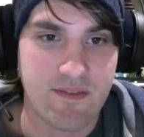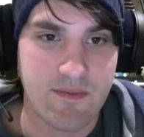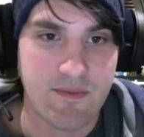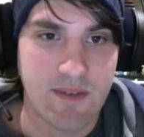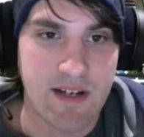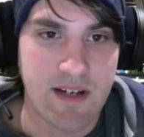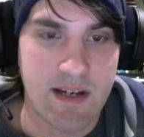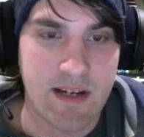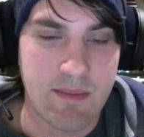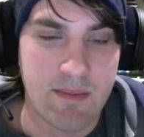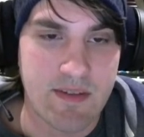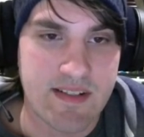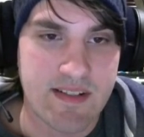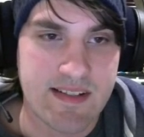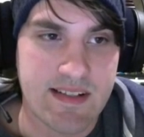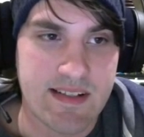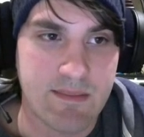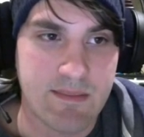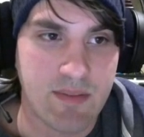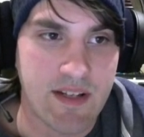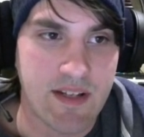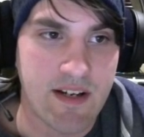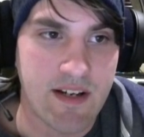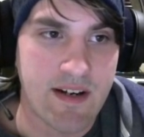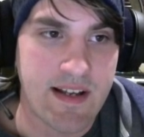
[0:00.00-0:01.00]
able to see
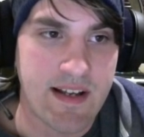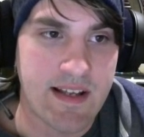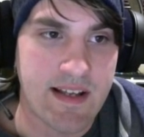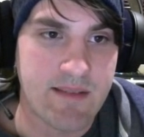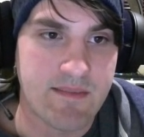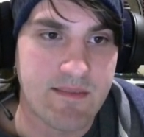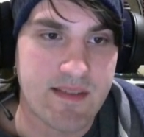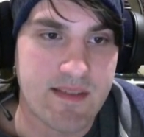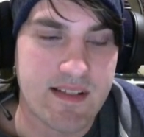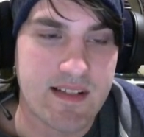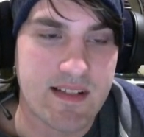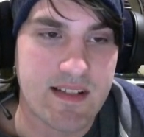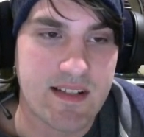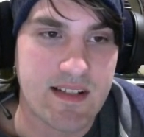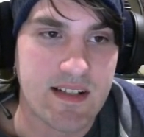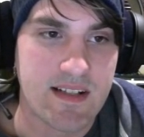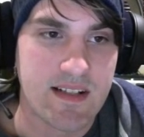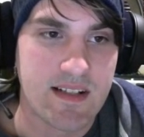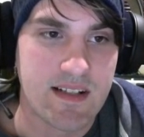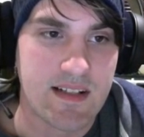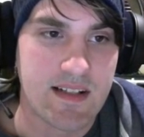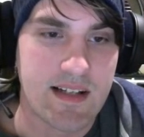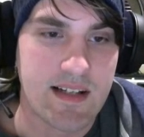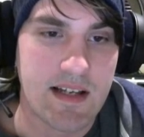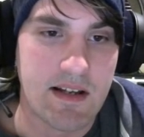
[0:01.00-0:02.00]
player names,
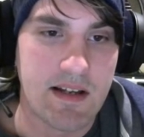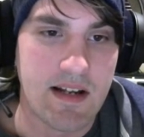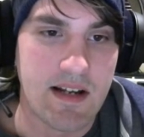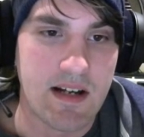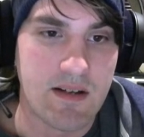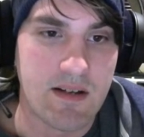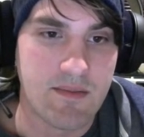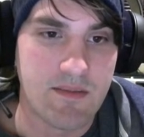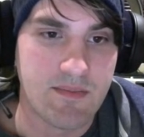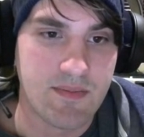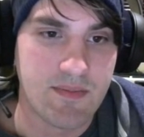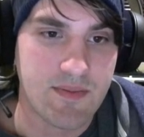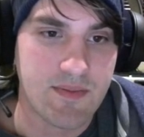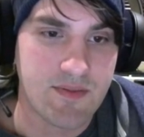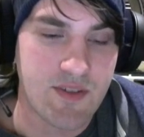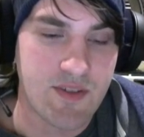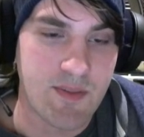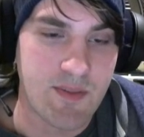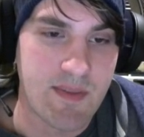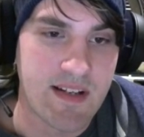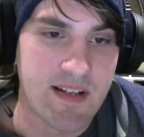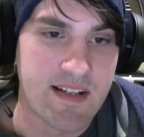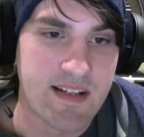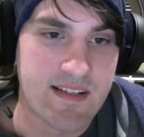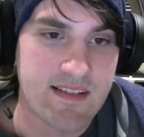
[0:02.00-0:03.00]
it'd help
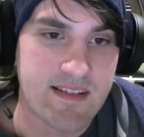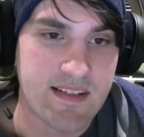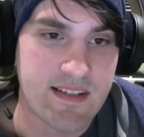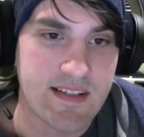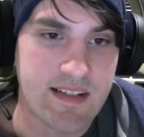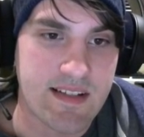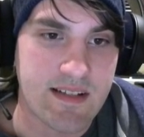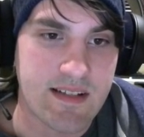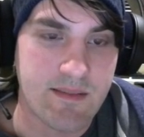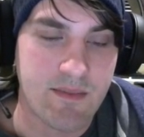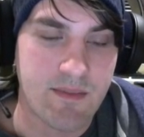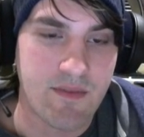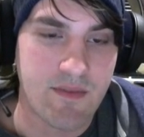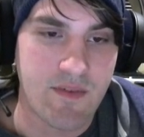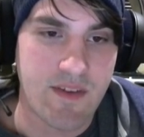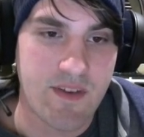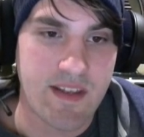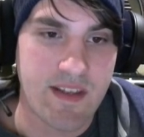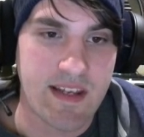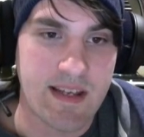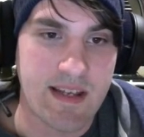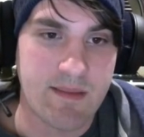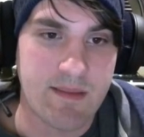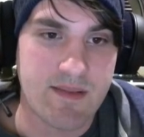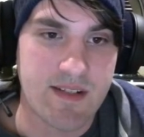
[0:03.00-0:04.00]
tremendously before the
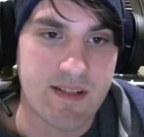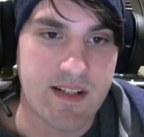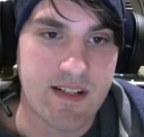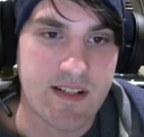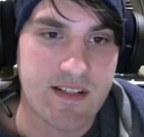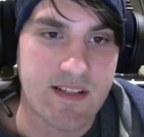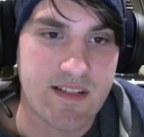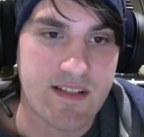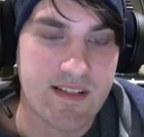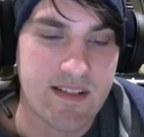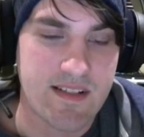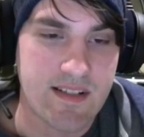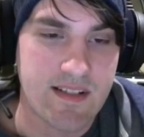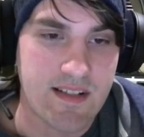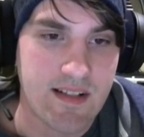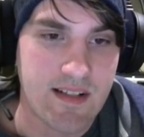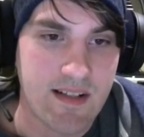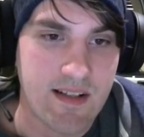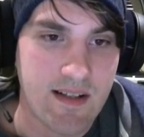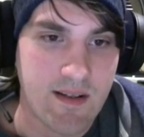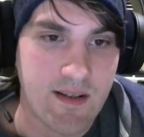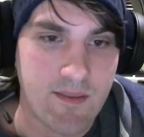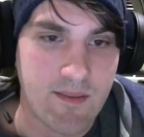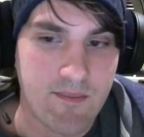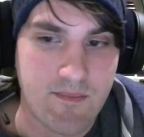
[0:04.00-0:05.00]
game starts,
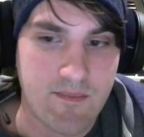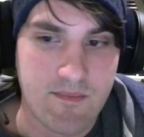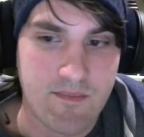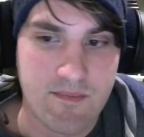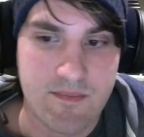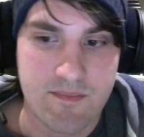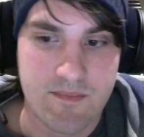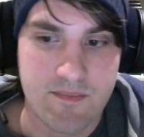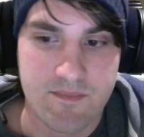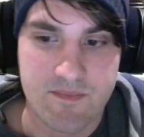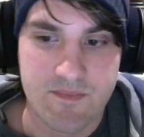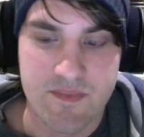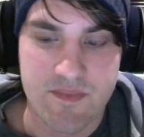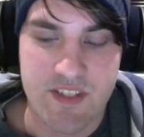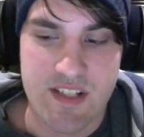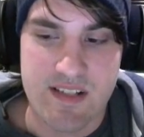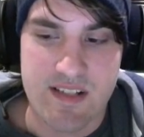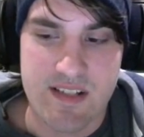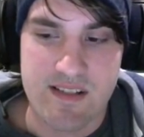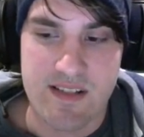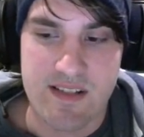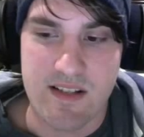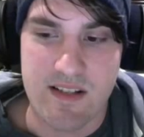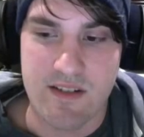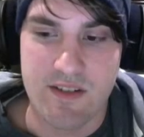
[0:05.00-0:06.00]
just
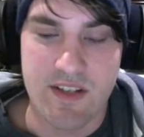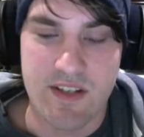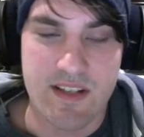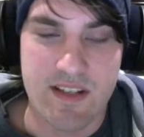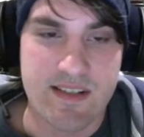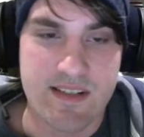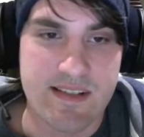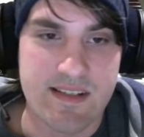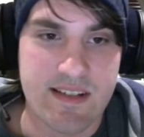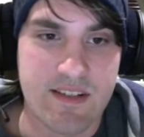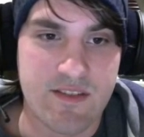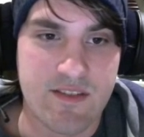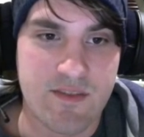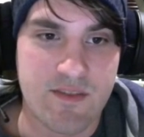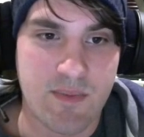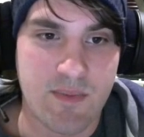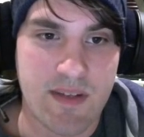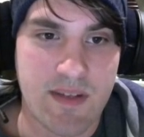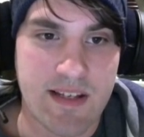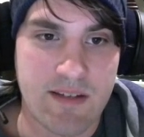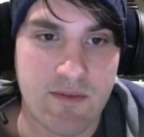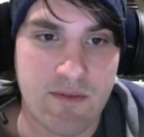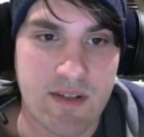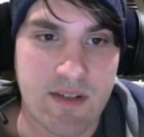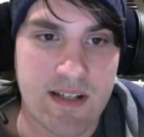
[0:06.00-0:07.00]
so you can see who's
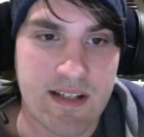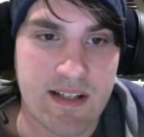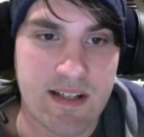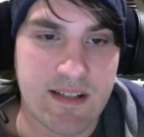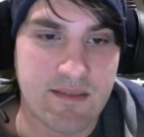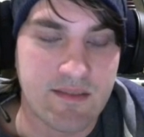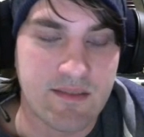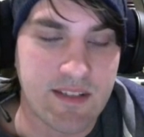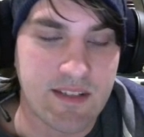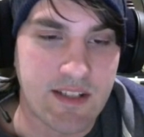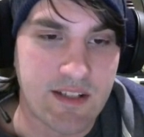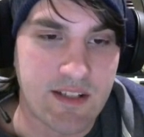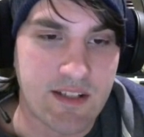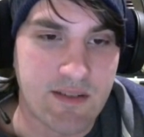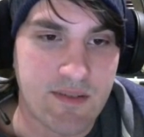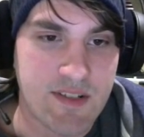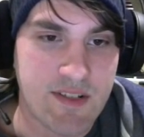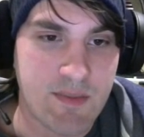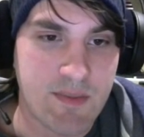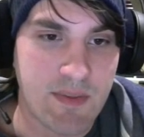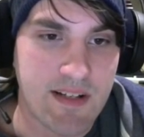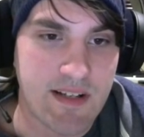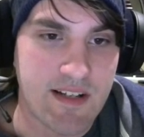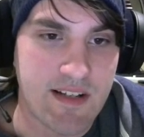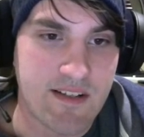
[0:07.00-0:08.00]
playing what, which
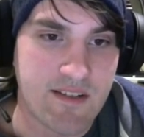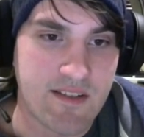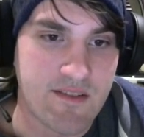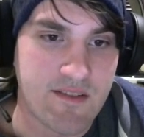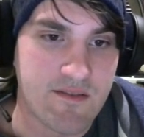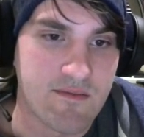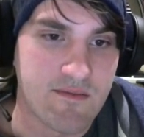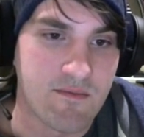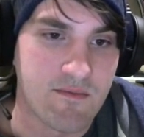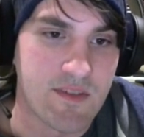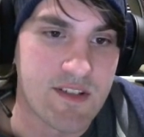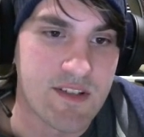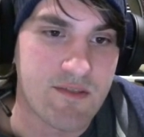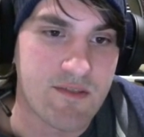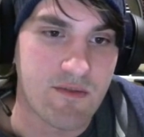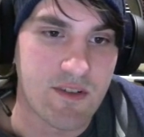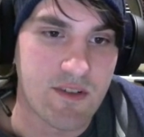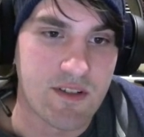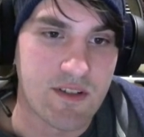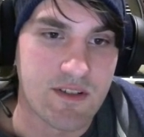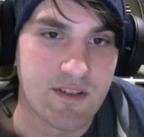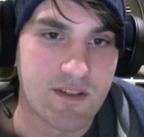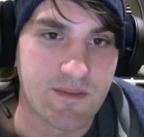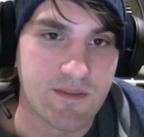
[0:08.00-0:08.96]
players in which role.